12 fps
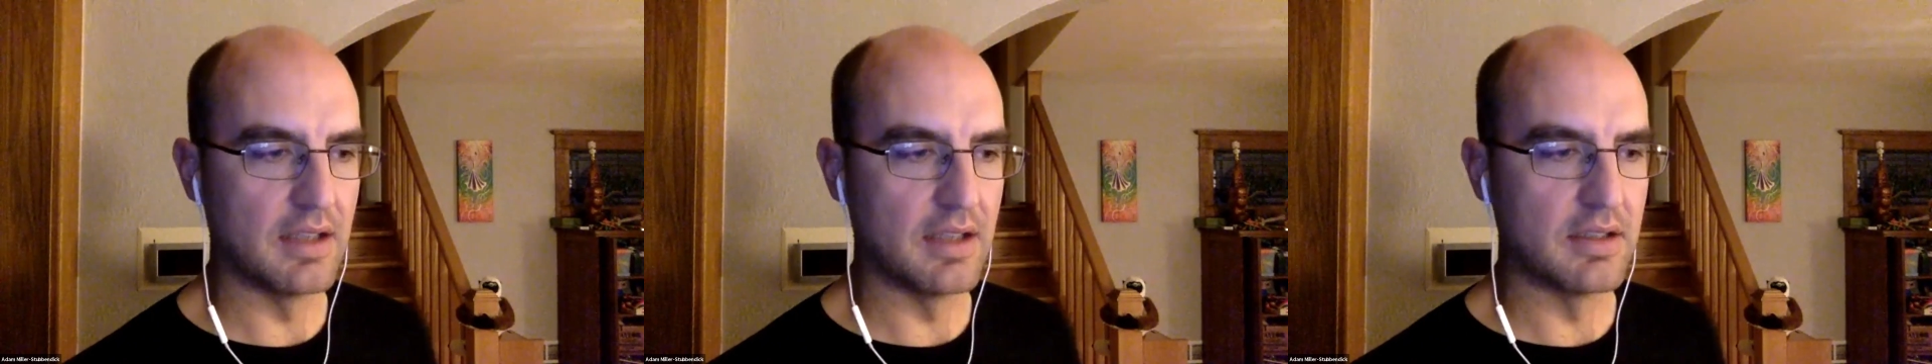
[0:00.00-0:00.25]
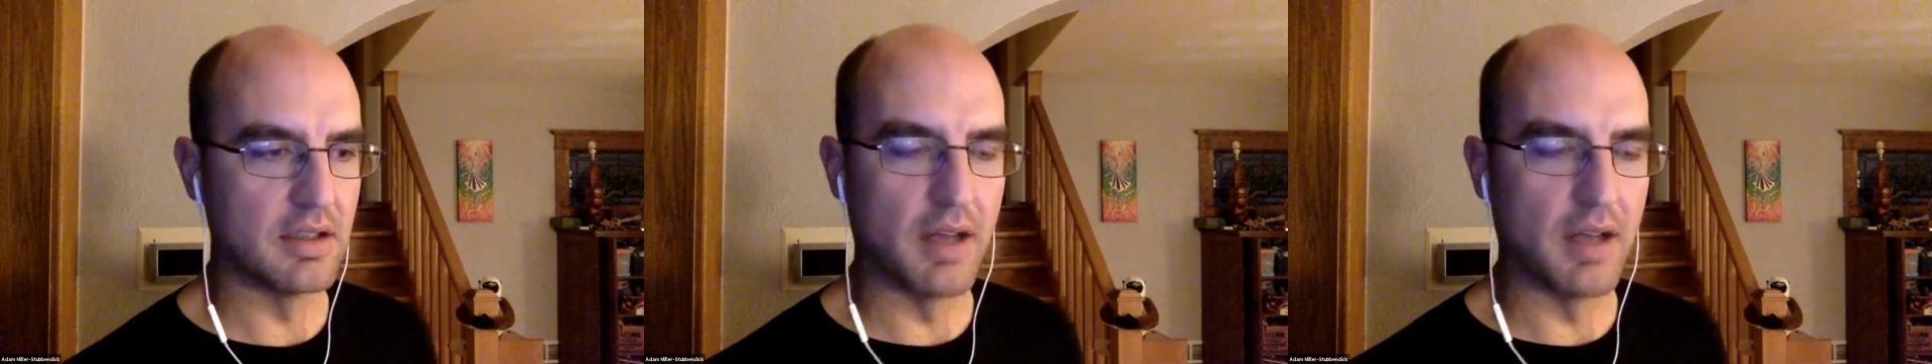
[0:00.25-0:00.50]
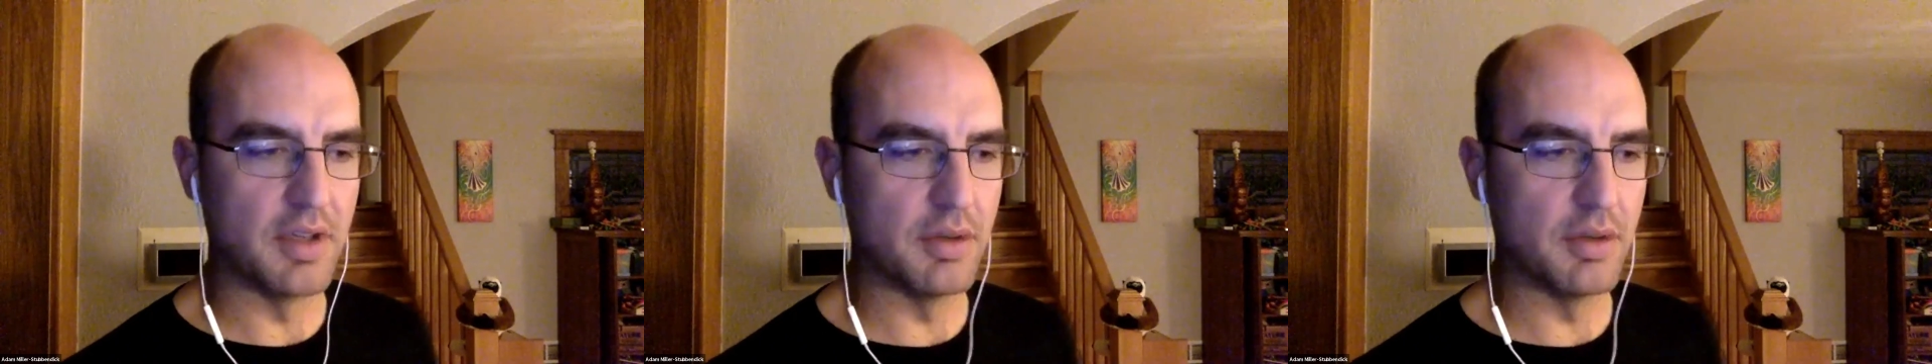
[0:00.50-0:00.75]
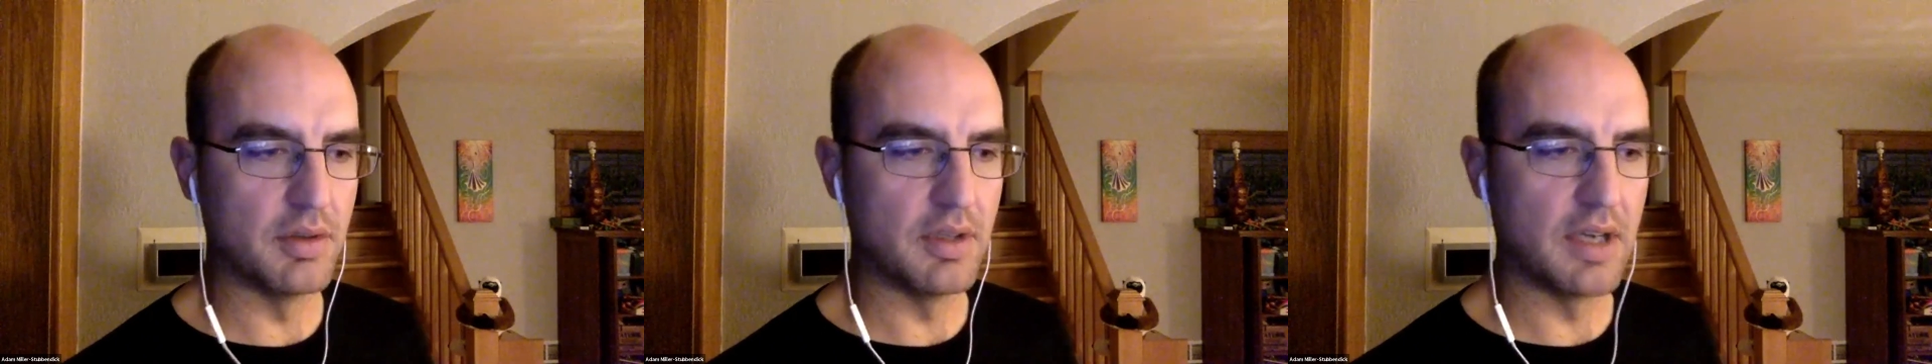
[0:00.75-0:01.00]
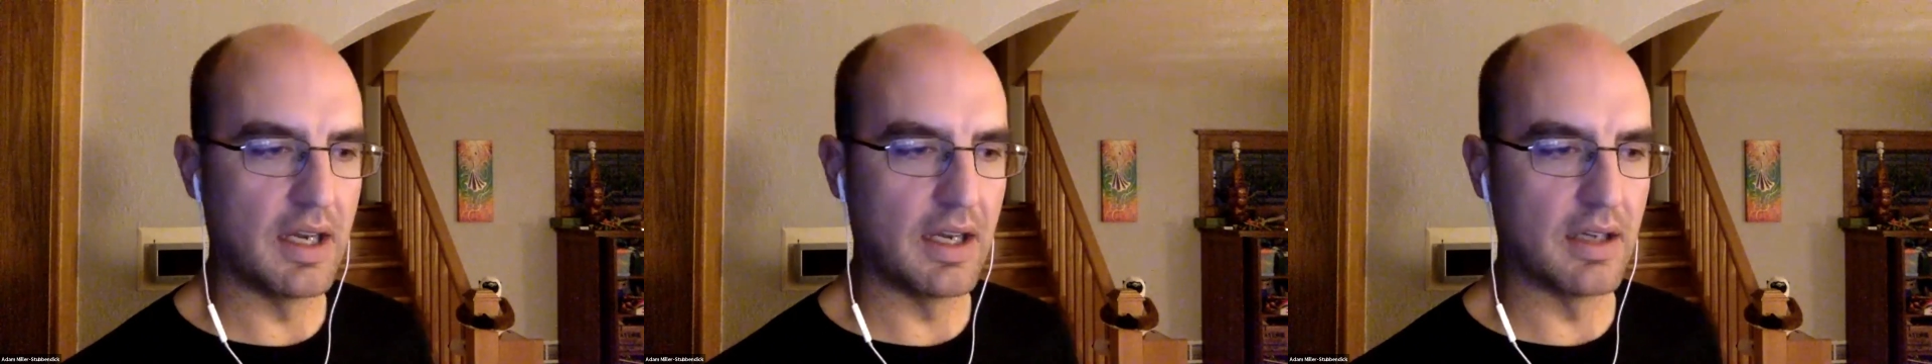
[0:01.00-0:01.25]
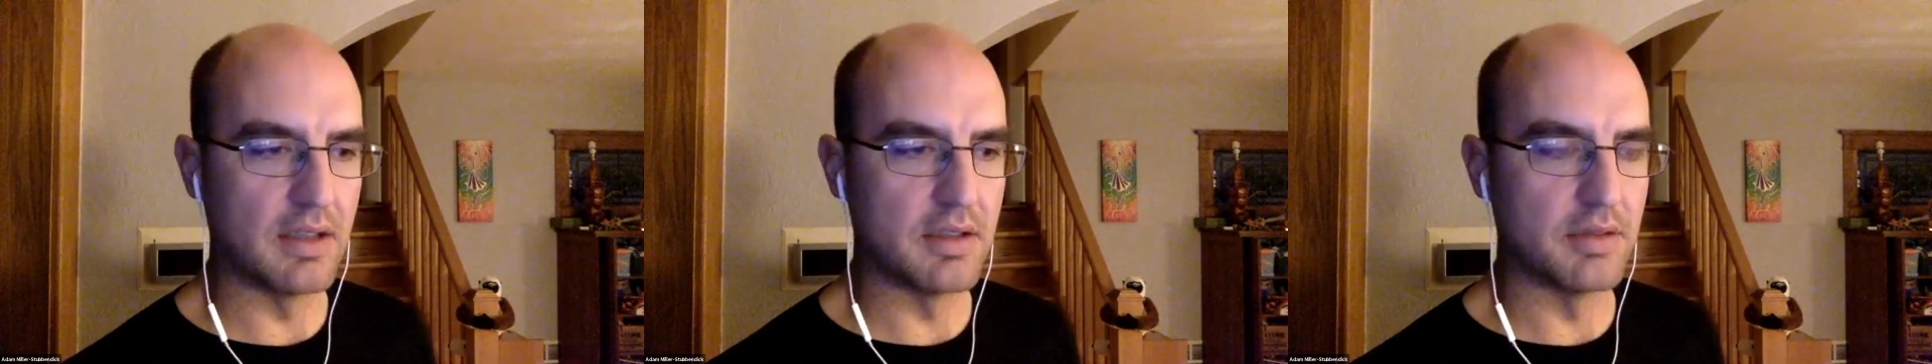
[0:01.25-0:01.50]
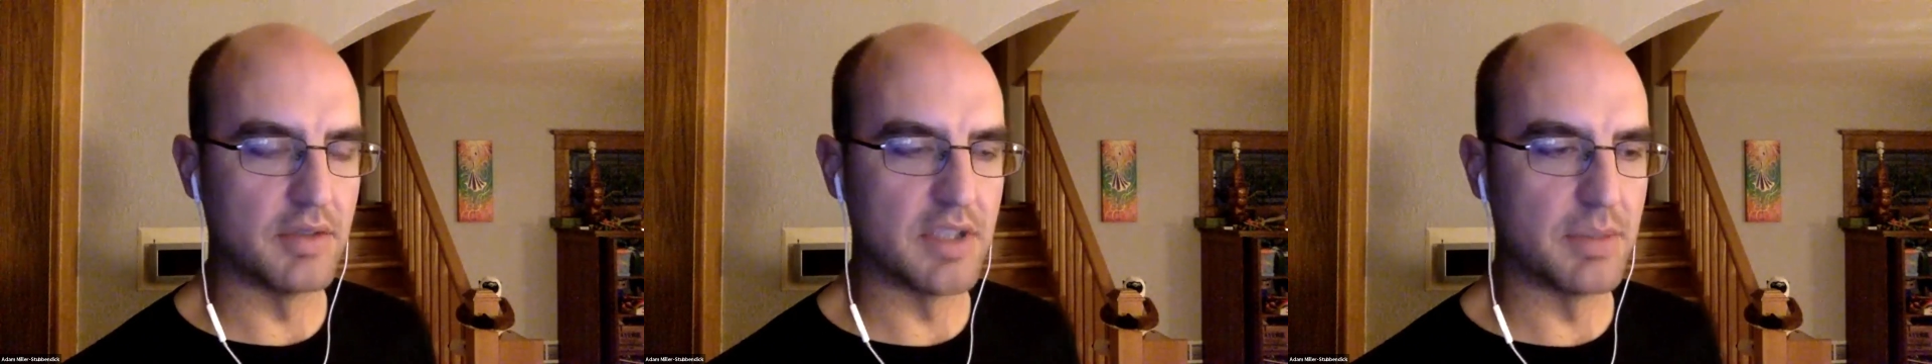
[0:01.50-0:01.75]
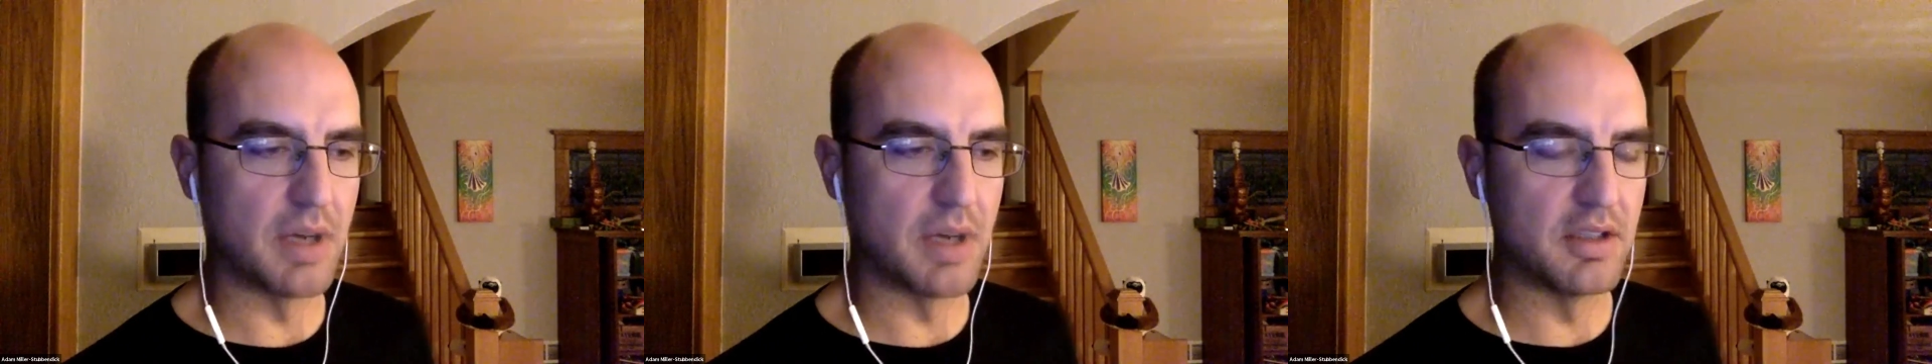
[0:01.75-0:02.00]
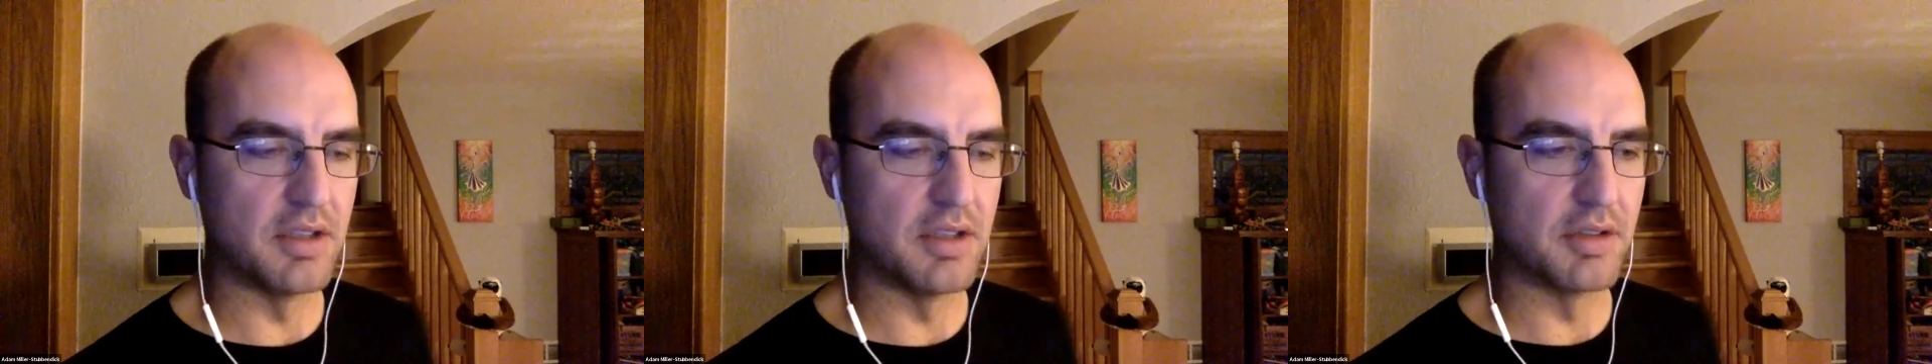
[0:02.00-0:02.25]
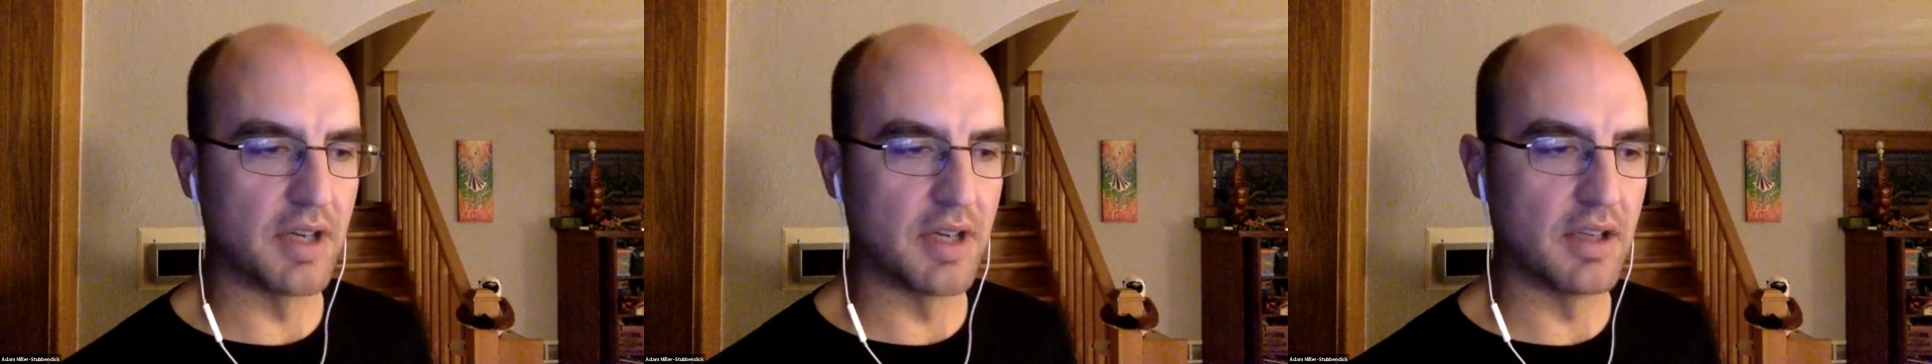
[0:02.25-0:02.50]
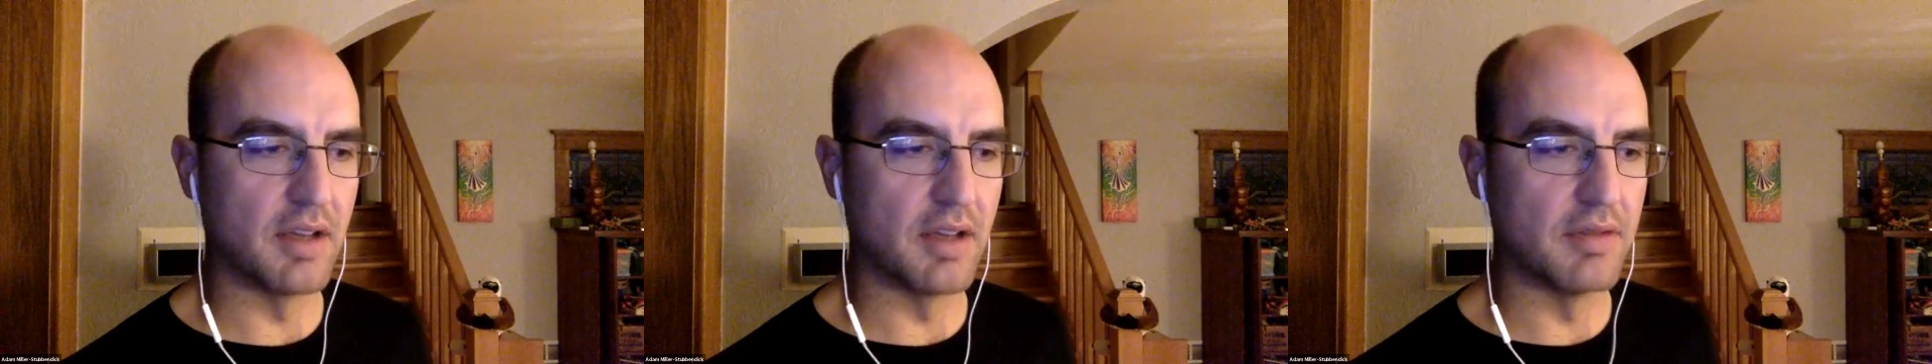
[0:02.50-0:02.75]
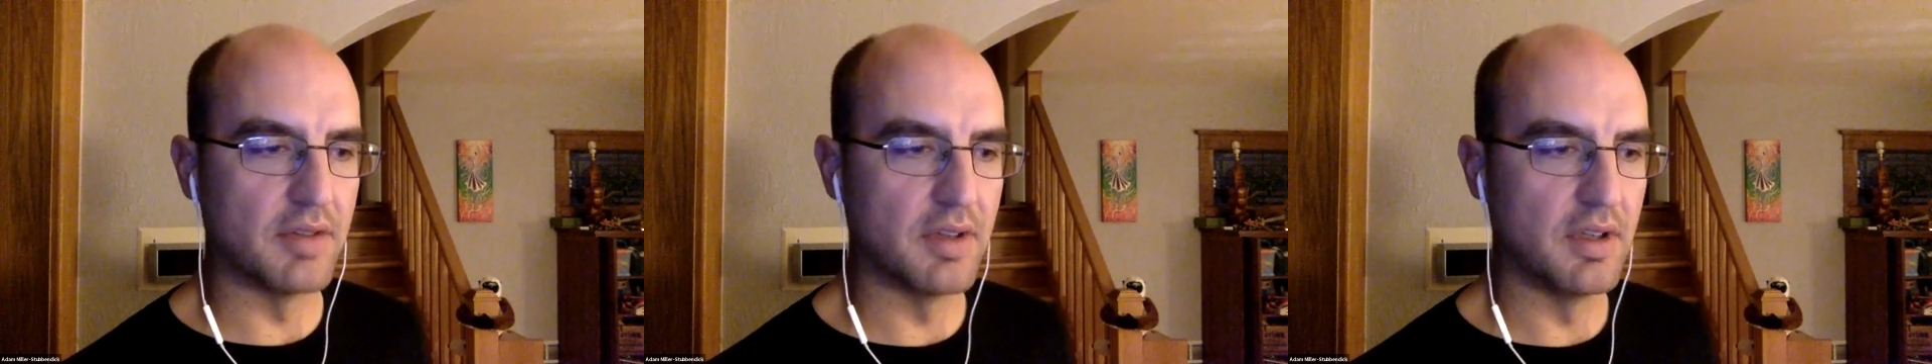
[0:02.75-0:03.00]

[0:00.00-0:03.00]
to love you, and to respond to your great love